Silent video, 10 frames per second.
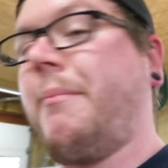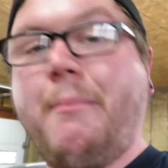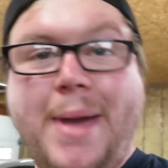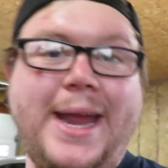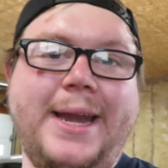
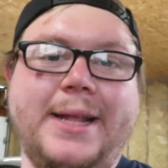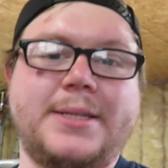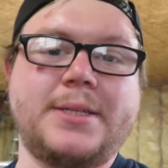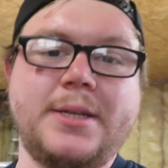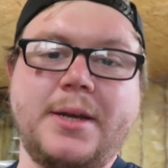
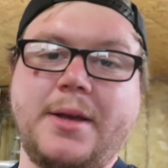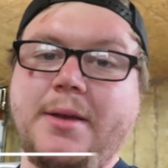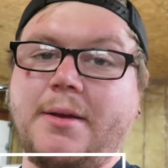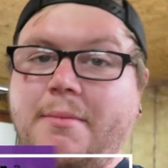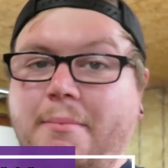maintenance.
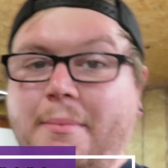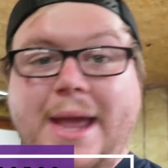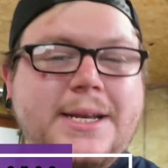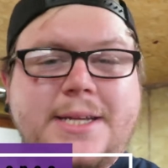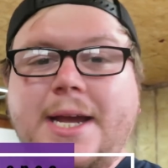
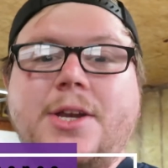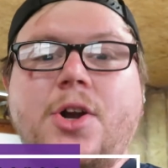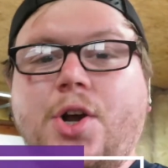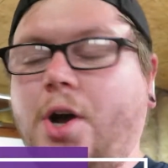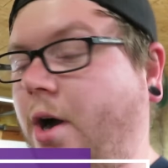Maintain
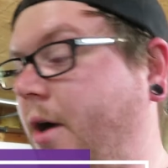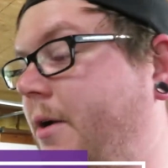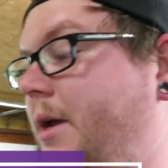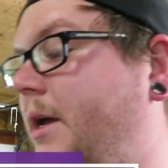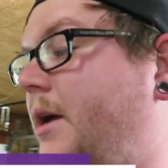your car.
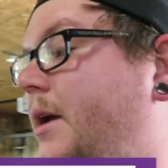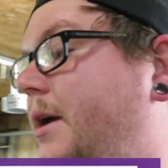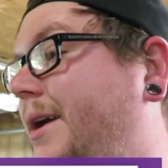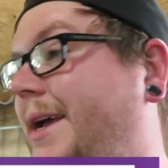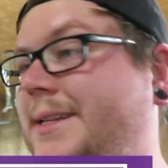
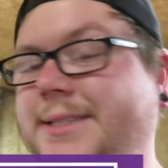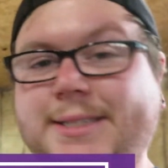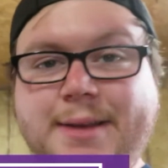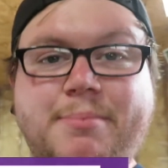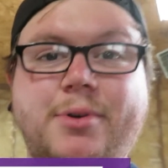It's
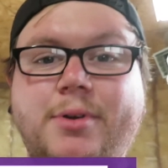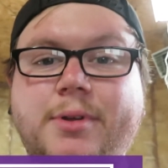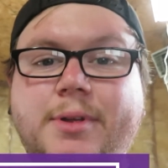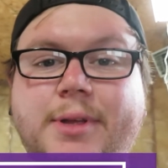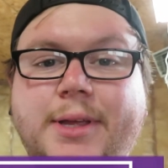simple.
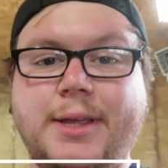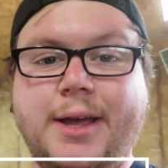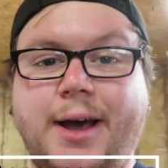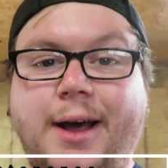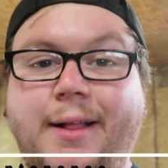
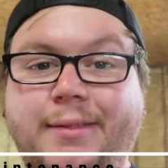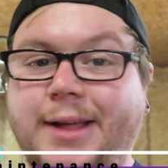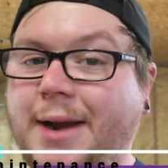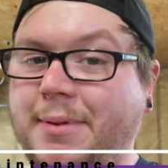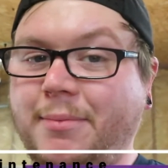A
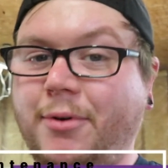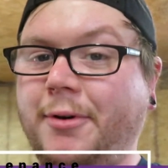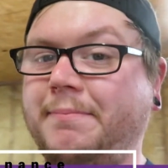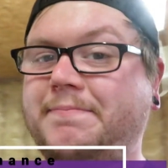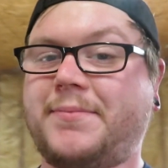lot of
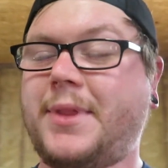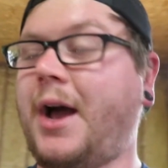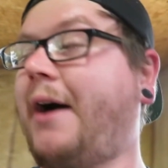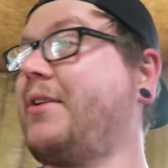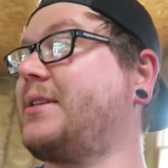people
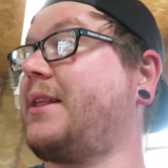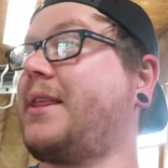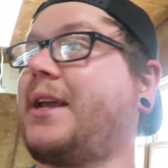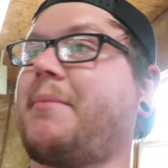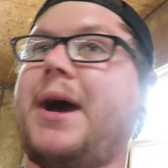obviously
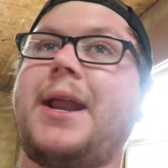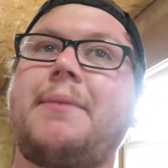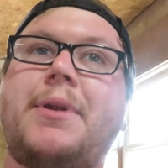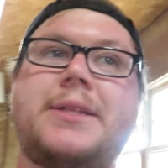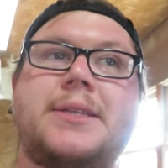think about
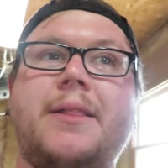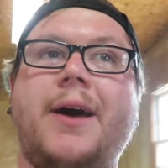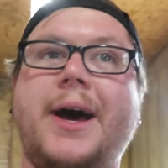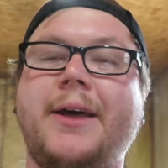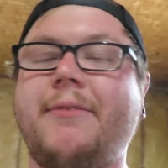it, but it's a
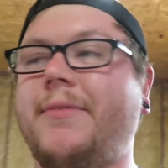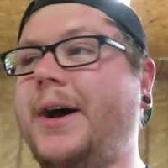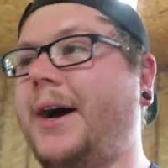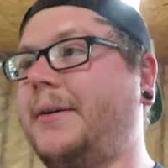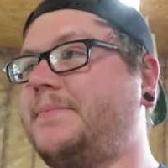lot
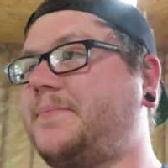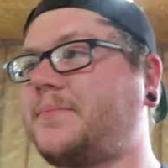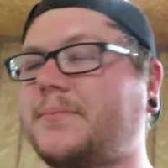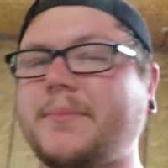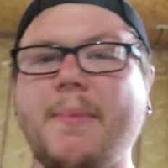of
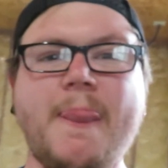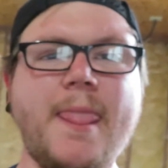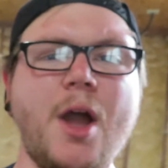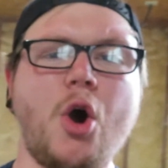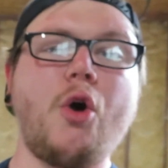
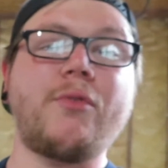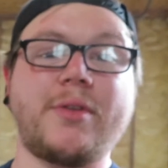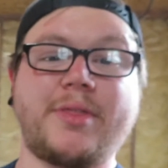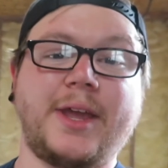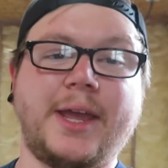
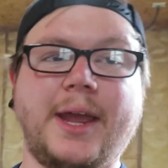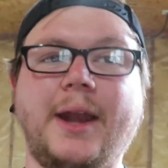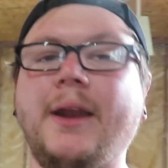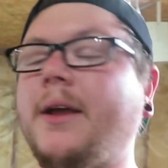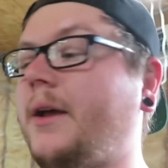overthinking.